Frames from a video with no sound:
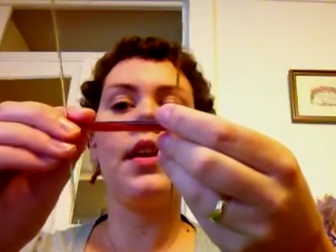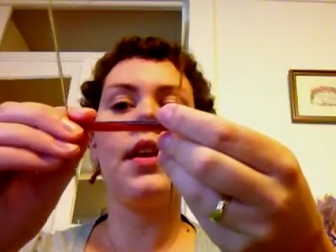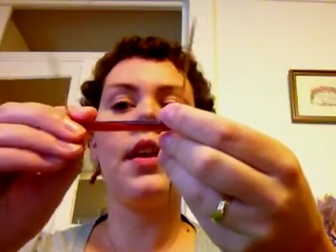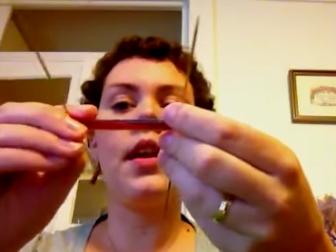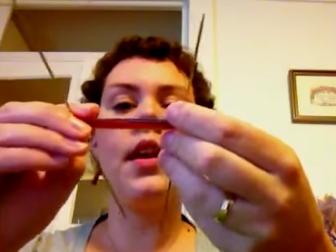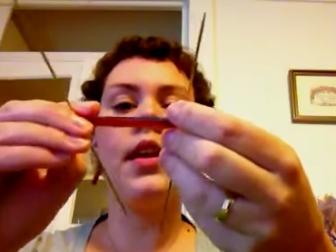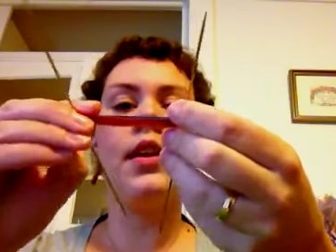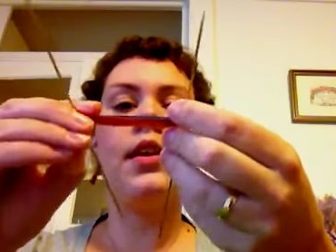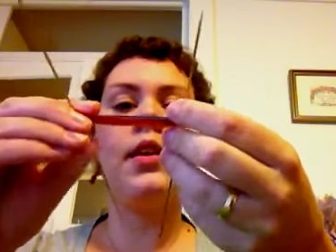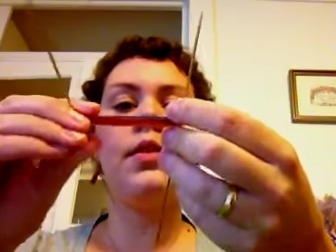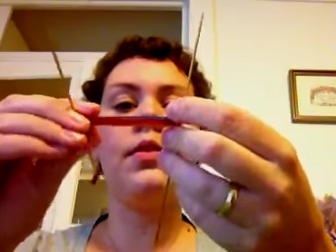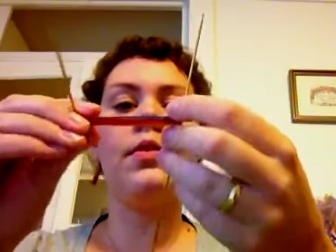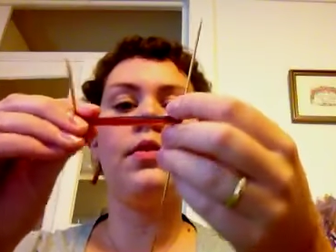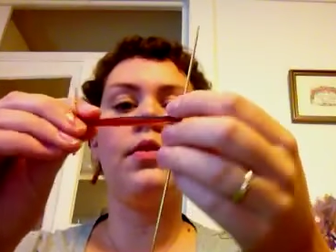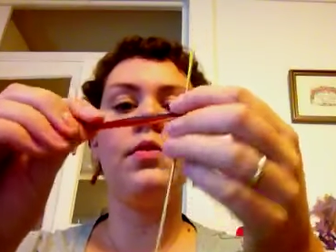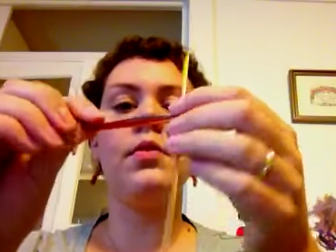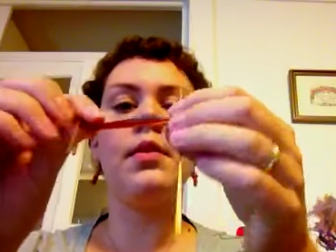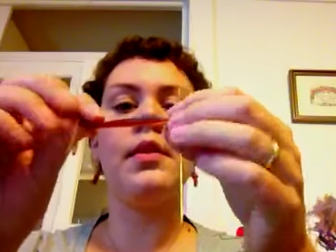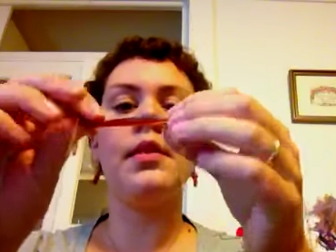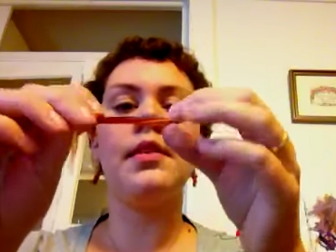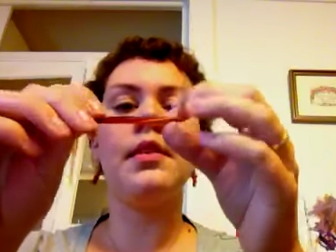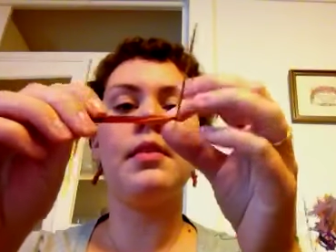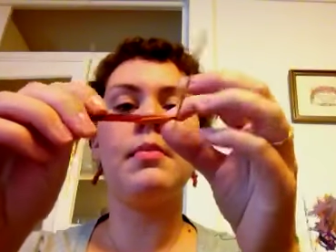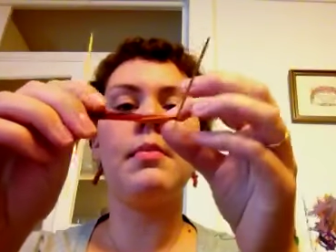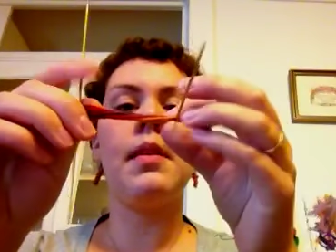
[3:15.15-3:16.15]
and you
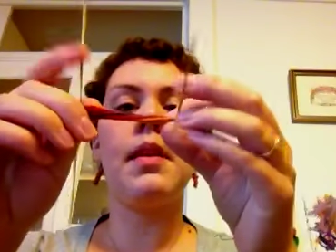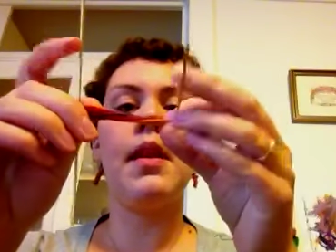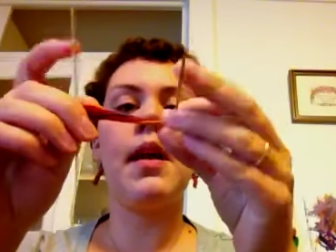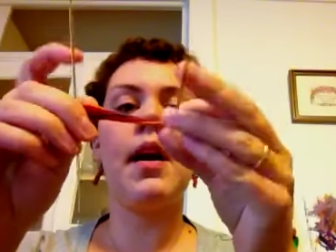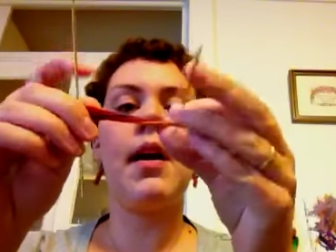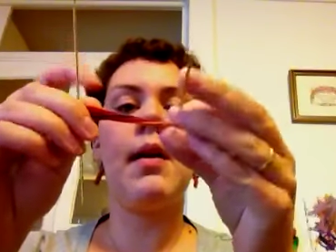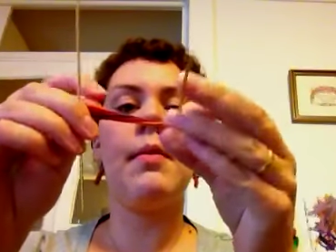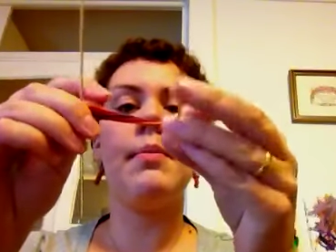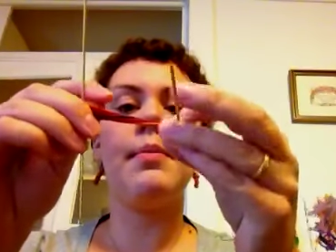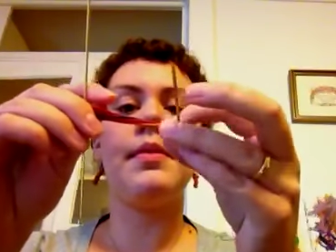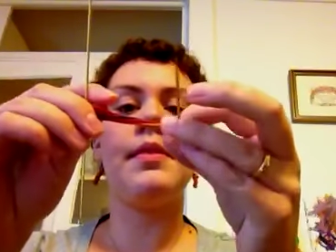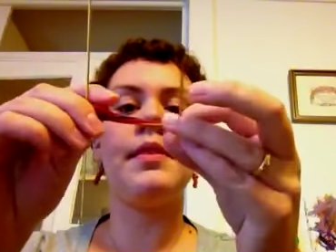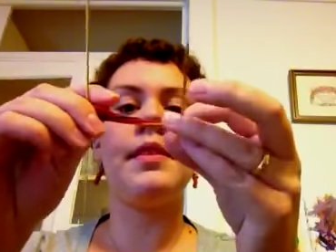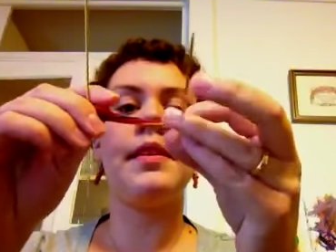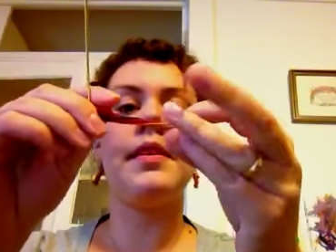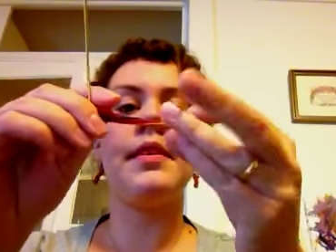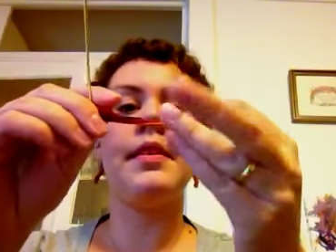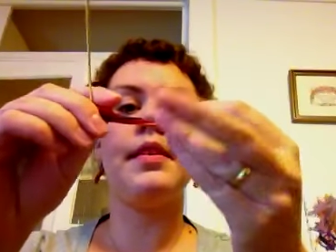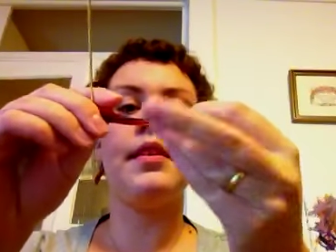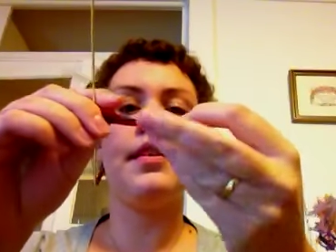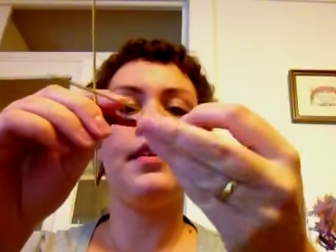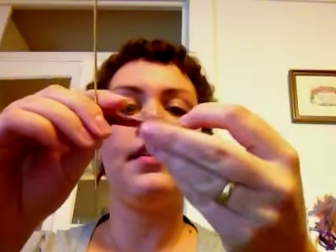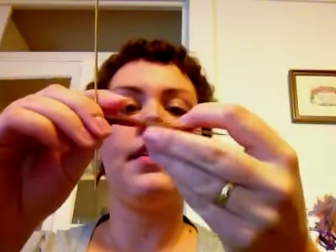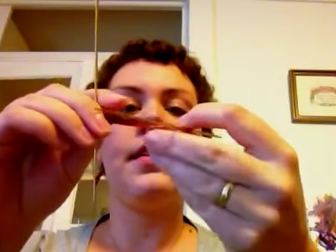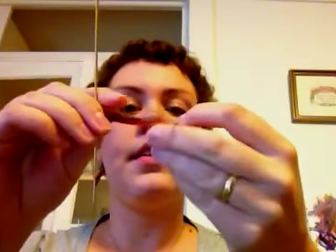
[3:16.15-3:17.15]
twist them in the opposite
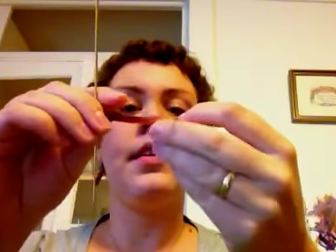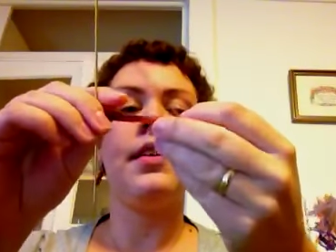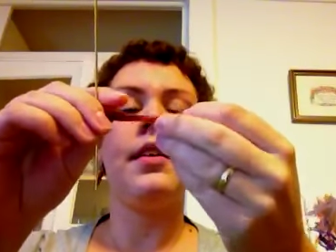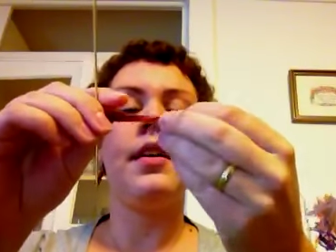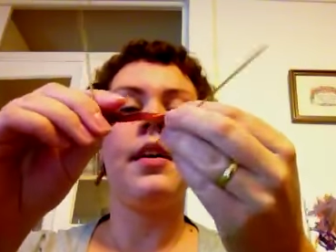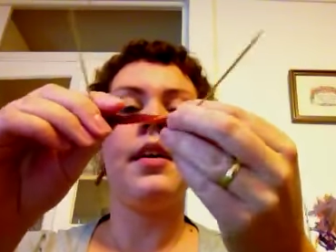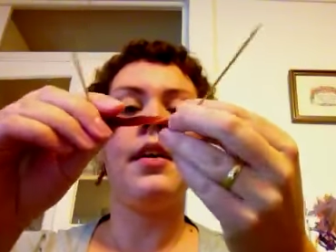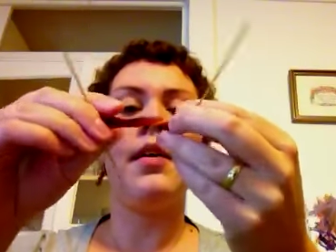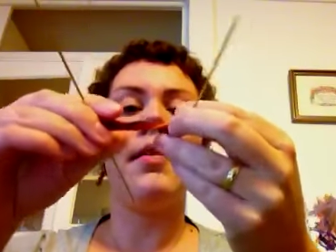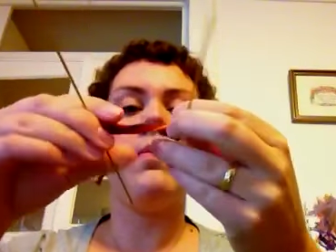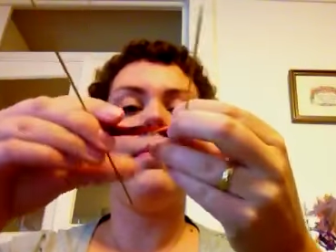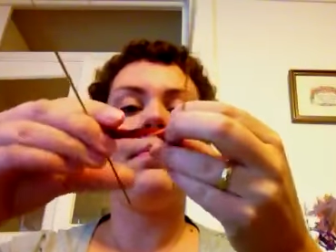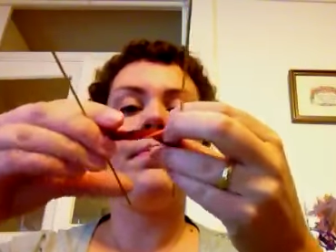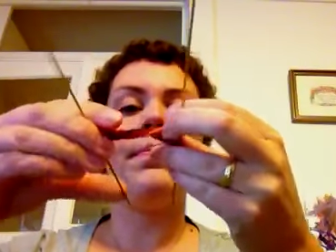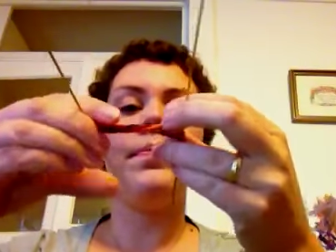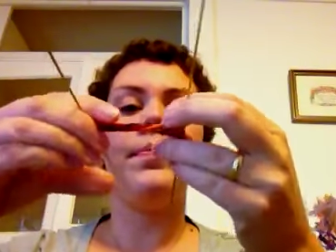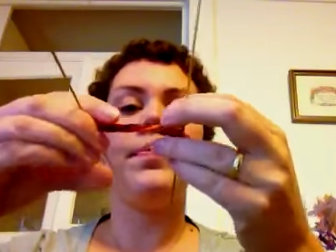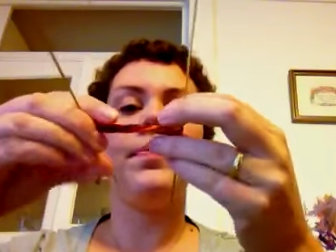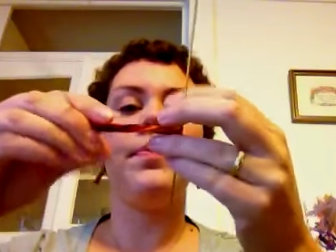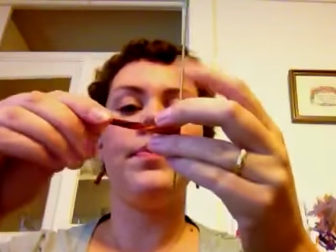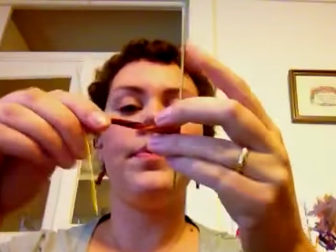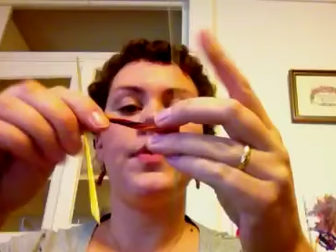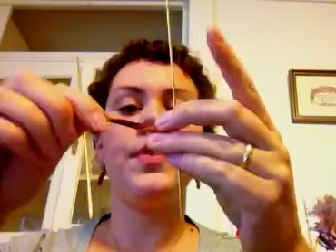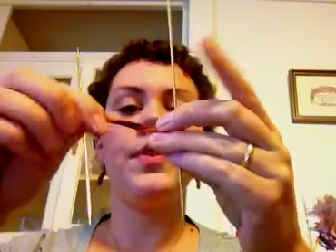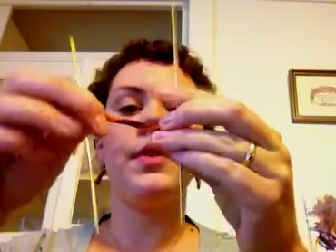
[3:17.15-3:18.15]

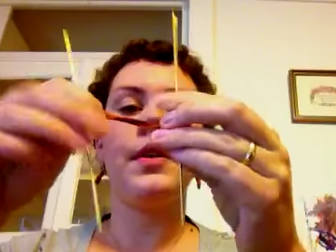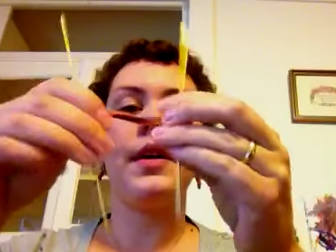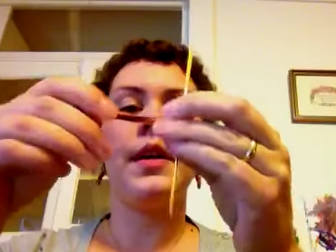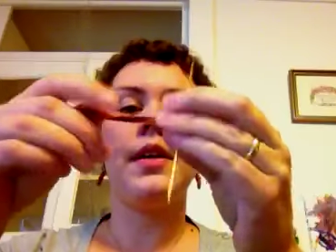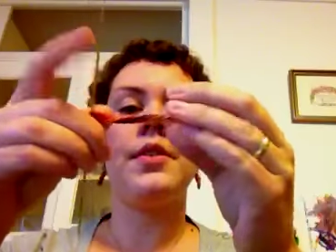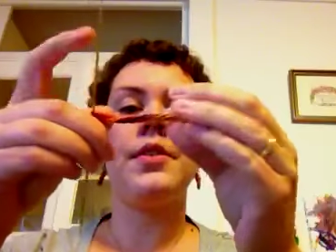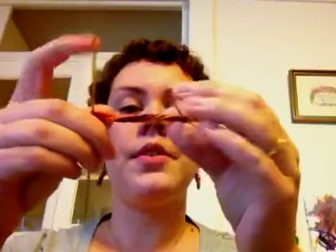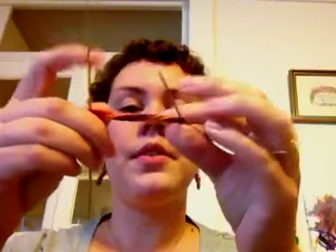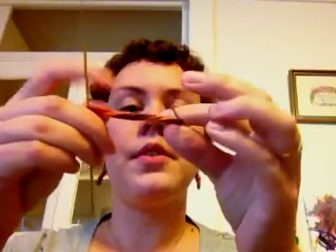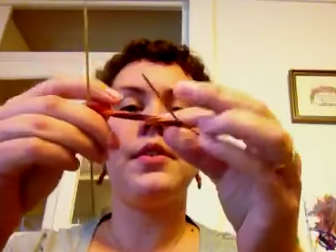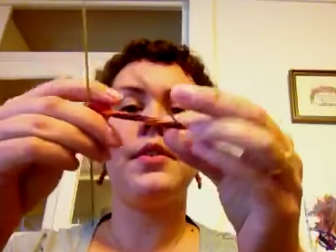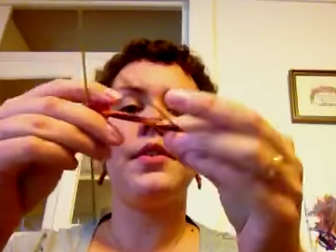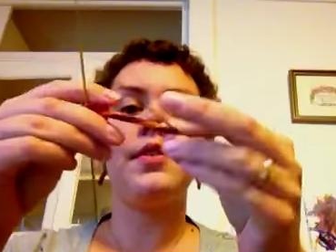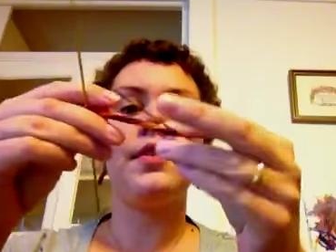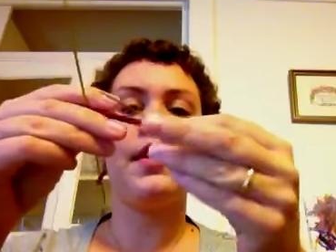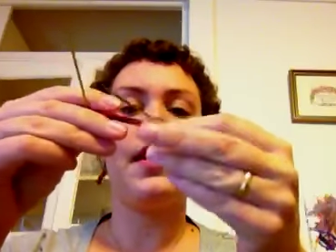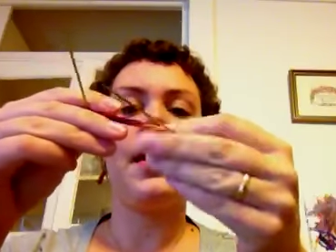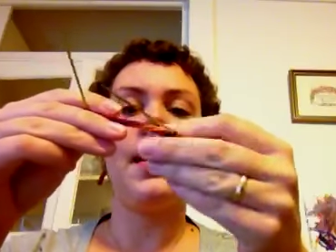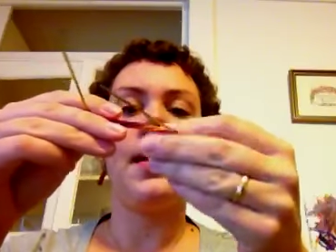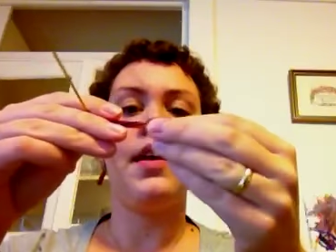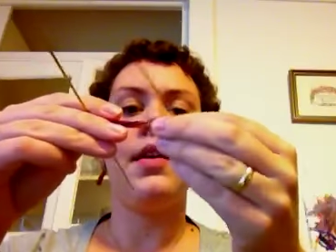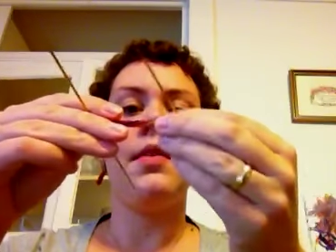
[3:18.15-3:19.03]
directions.